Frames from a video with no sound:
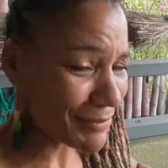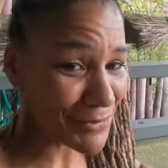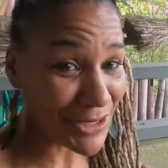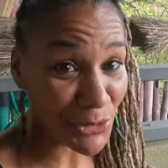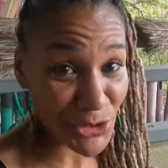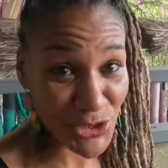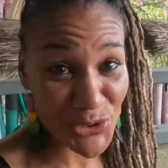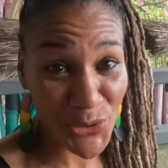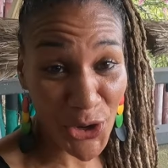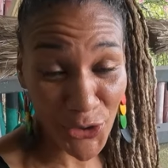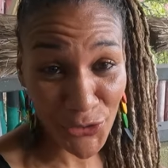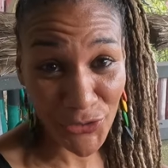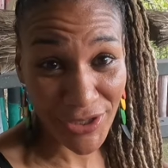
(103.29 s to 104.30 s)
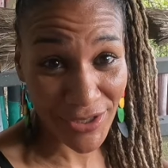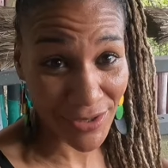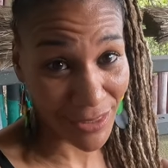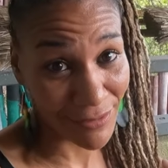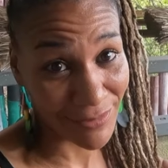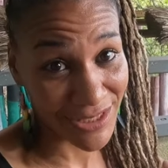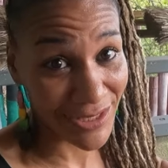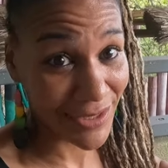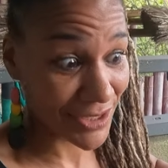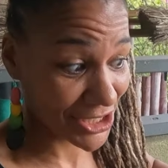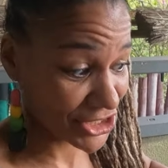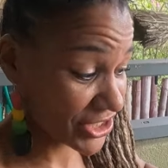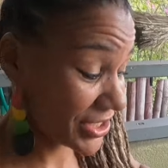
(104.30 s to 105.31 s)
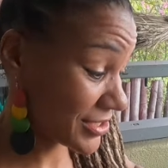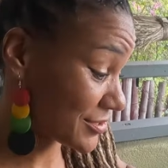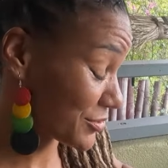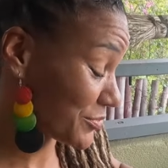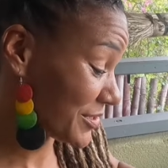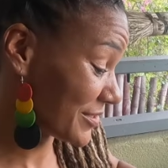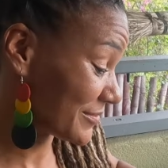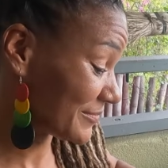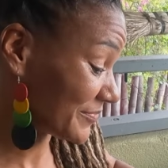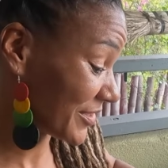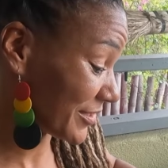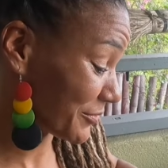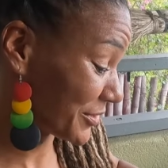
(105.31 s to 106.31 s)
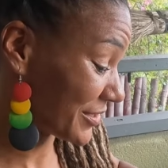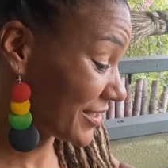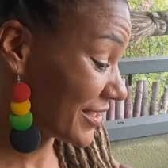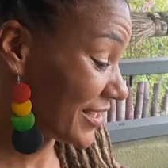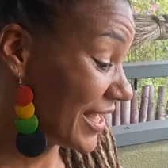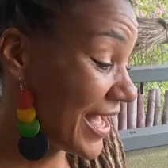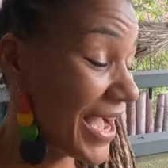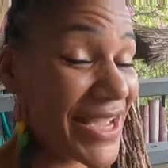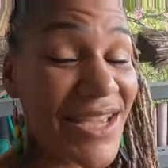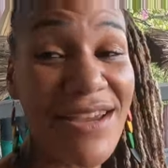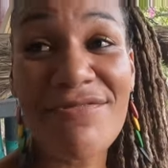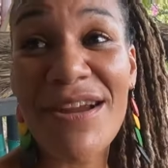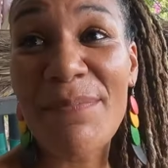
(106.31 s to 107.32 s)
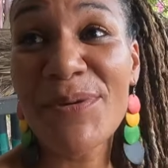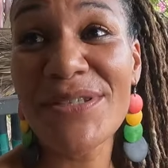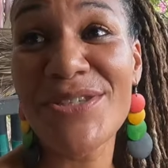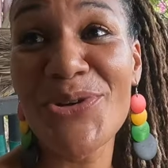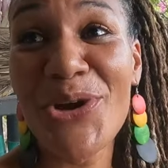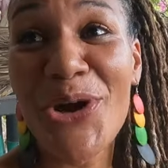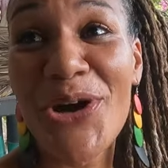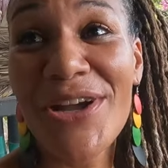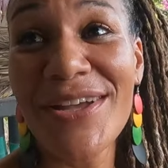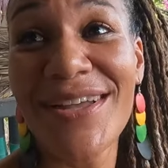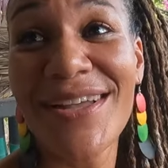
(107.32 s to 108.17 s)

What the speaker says: But I was so hungry that I thought the large has to be. Anyway, I can wrap it to go?